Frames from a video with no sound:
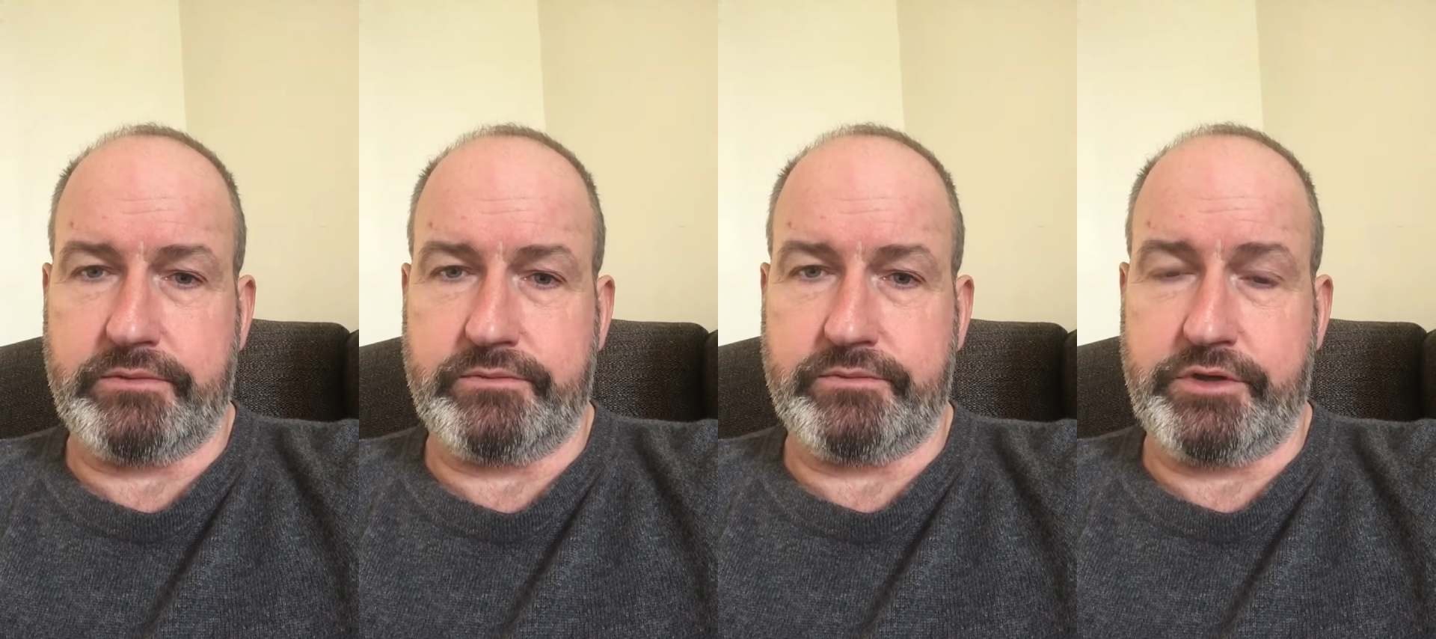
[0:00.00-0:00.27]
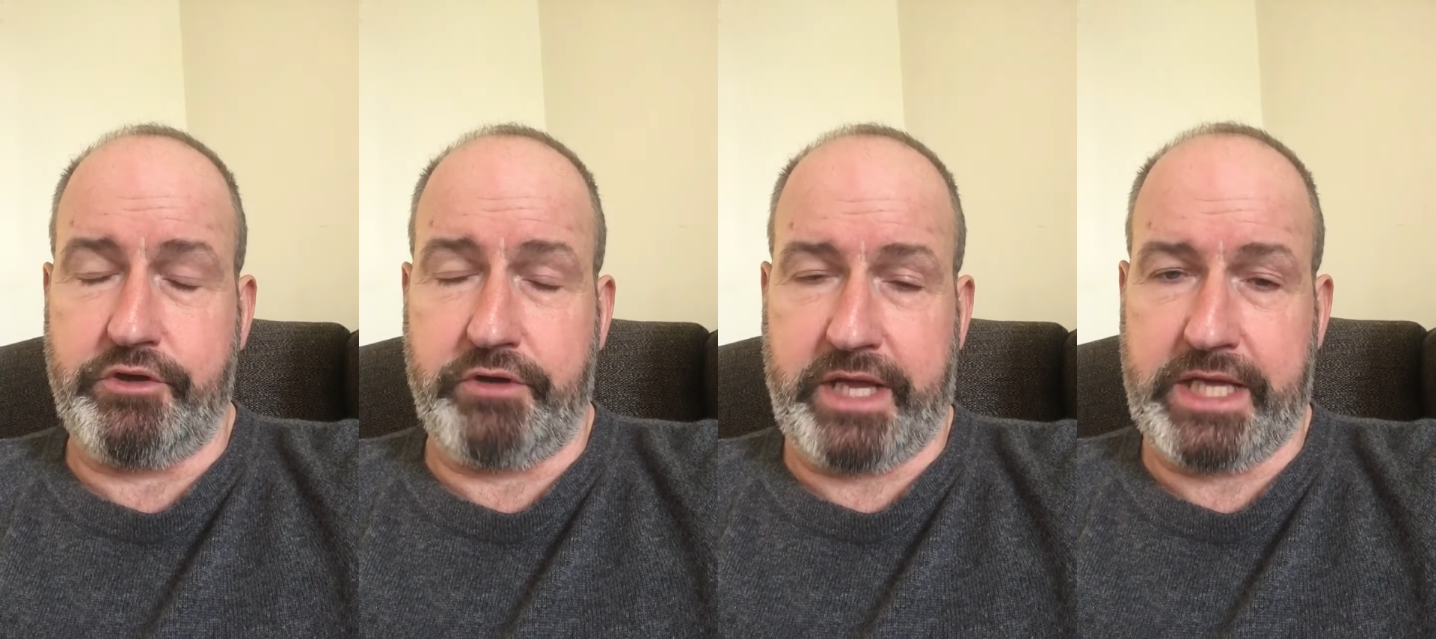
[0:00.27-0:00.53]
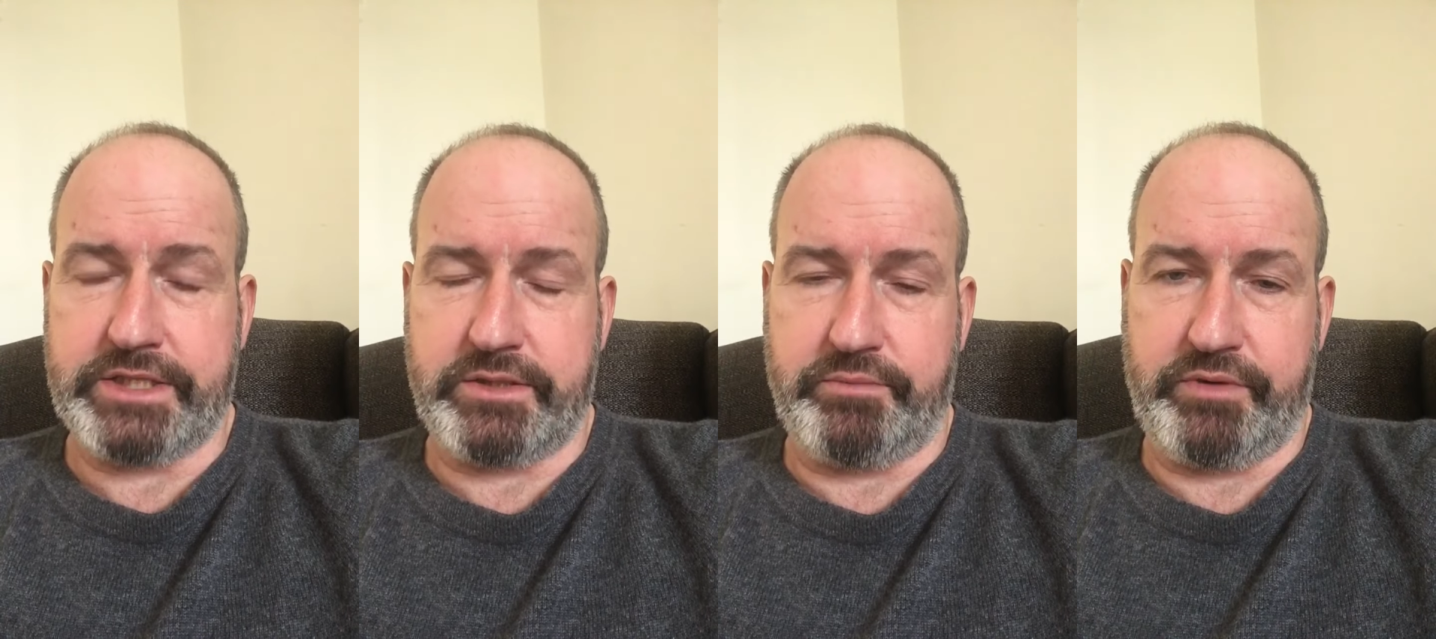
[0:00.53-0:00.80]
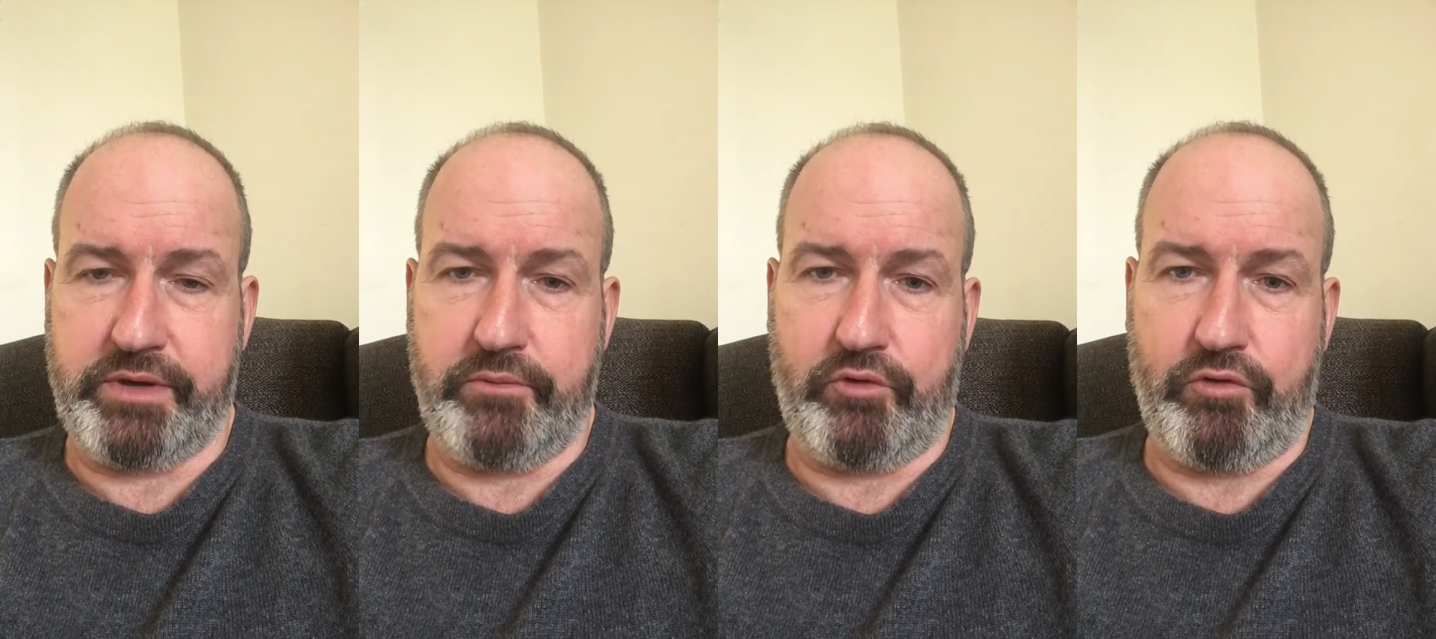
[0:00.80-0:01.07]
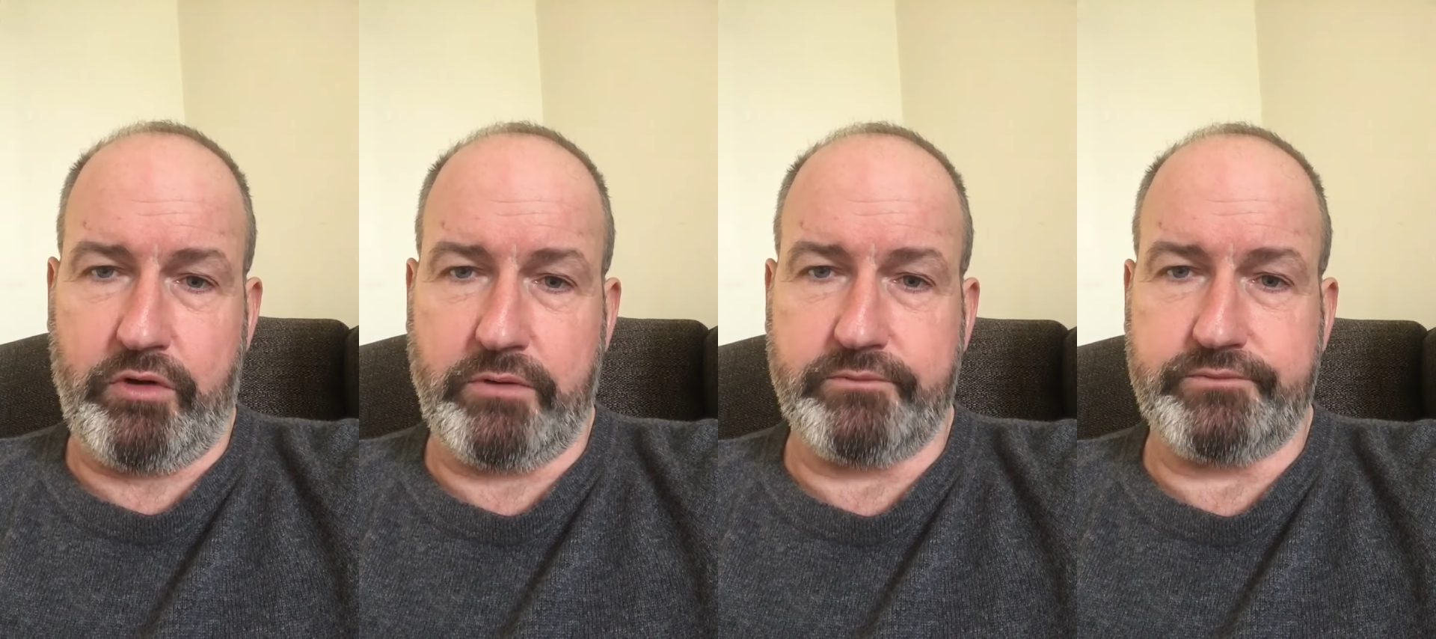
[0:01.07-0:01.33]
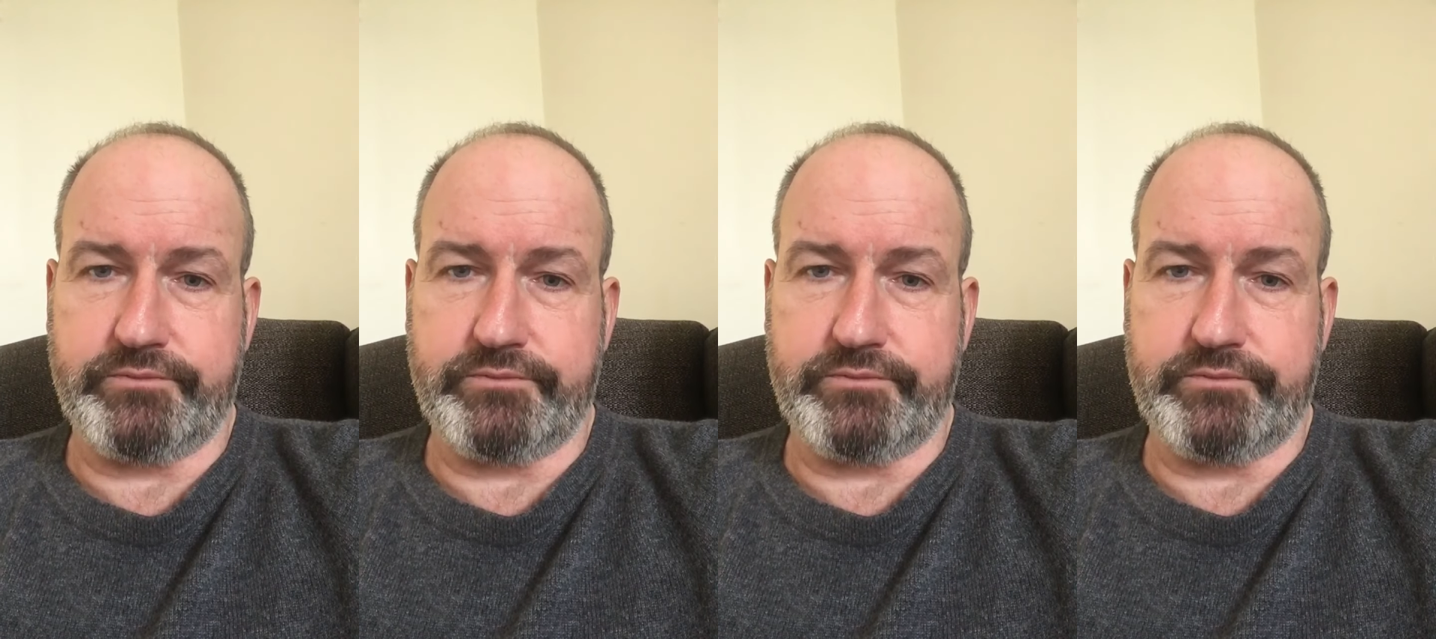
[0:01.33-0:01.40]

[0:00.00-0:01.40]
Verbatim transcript: the UK Supreme Court